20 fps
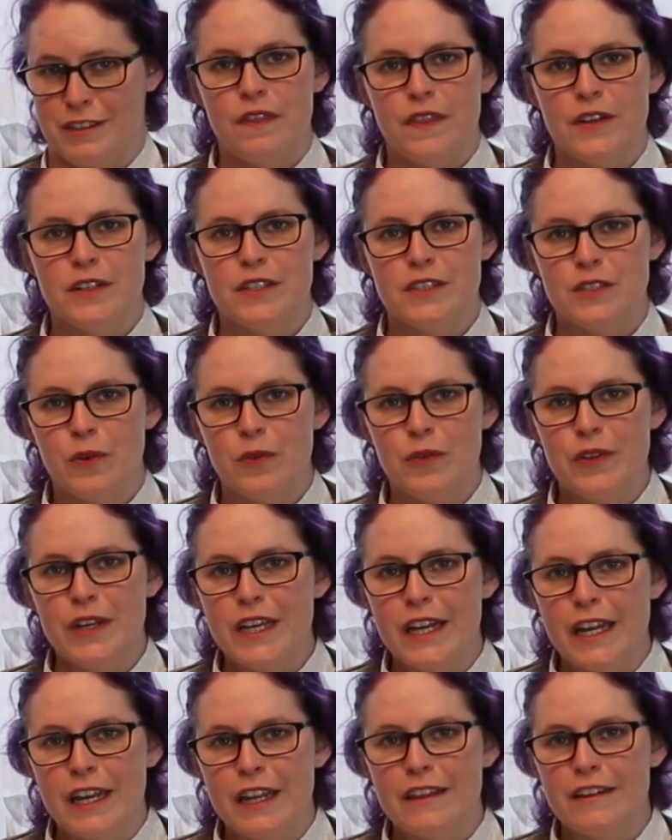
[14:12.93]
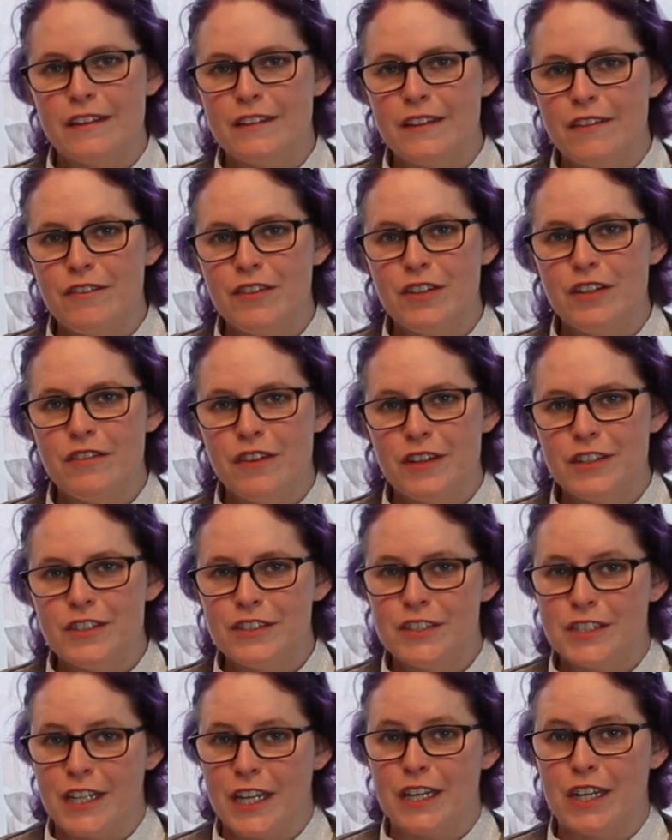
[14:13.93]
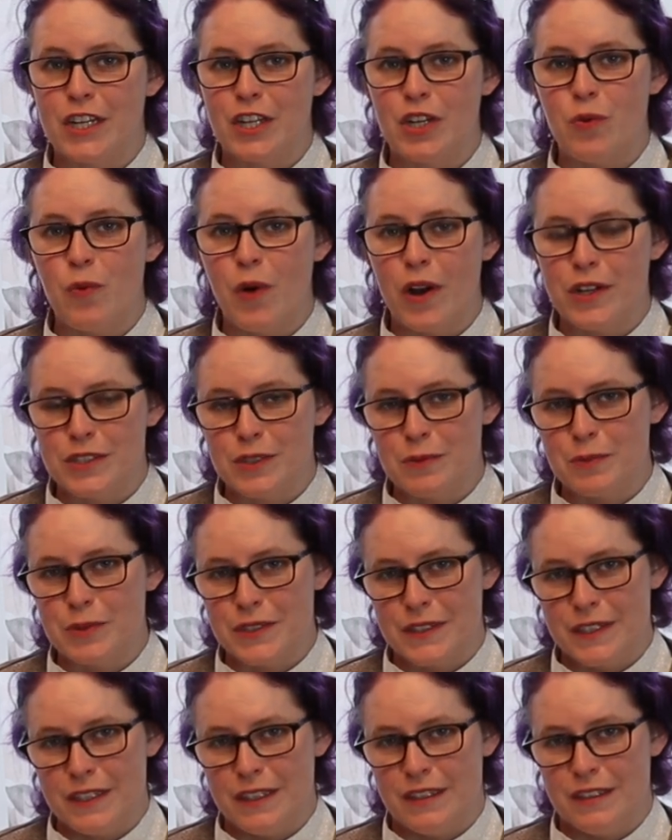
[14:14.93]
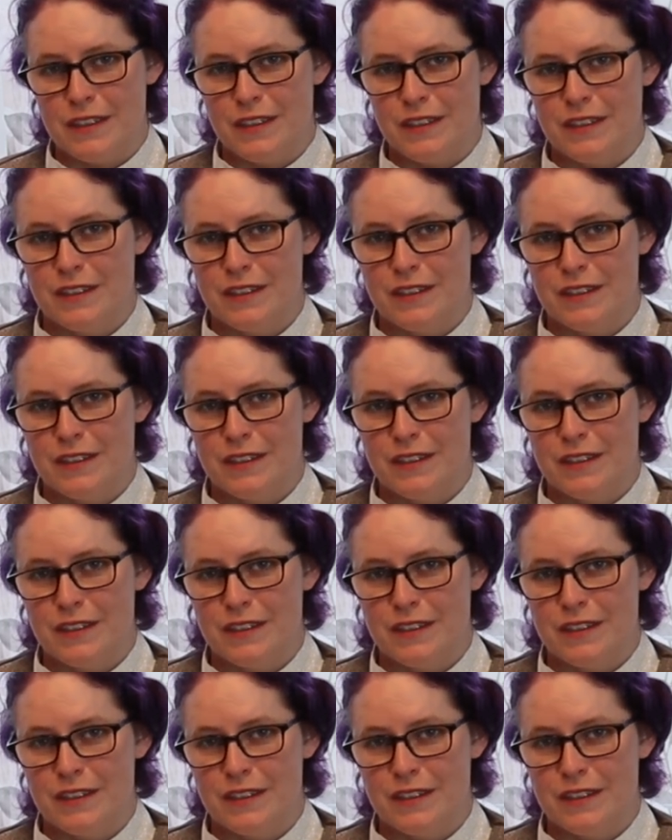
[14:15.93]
There is only getting the level of understanding you want to proceed.